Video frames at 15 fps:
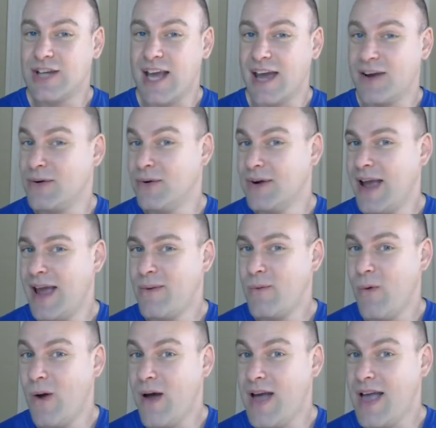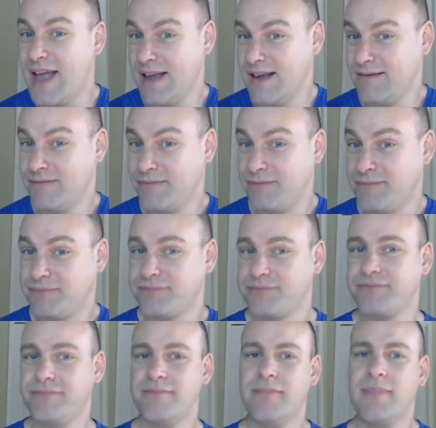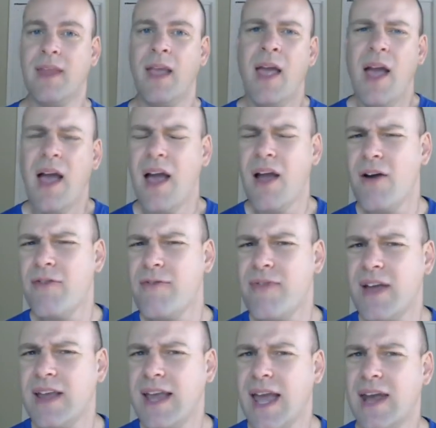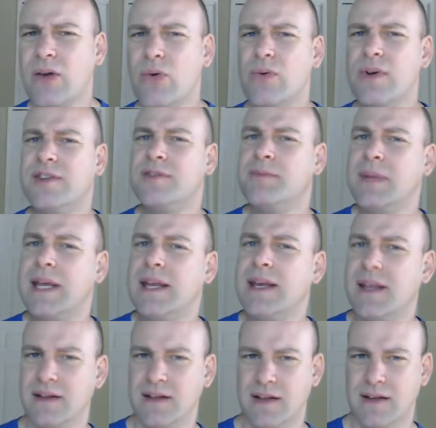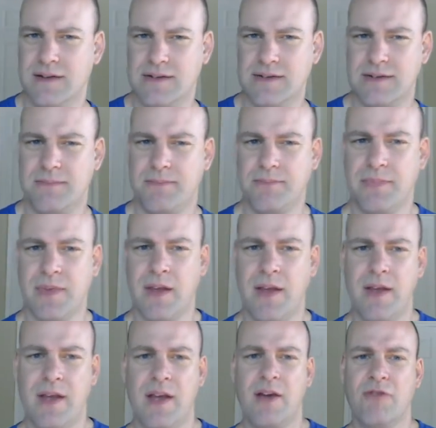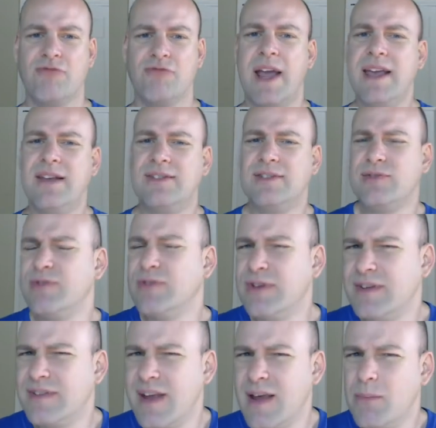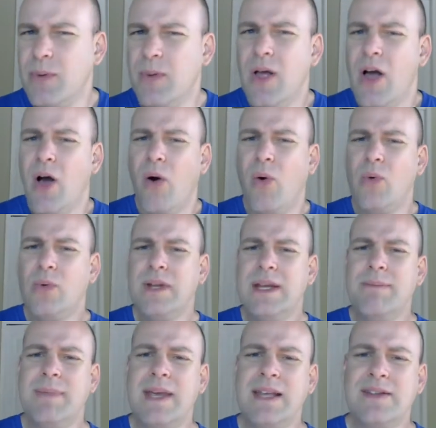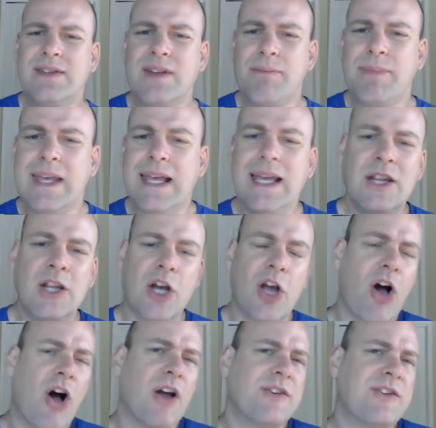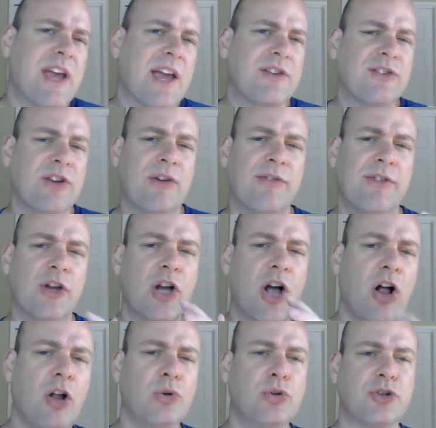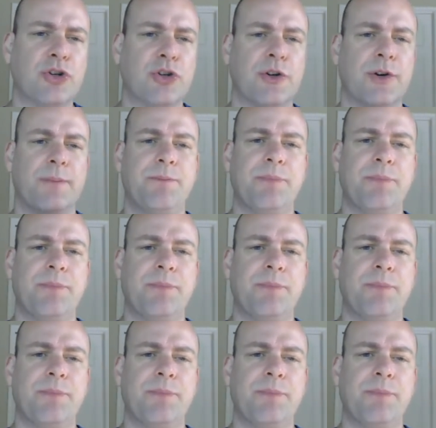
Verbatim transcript: category, and why? I often find categories meaningless. Race, for example, only means something in the context of the culture,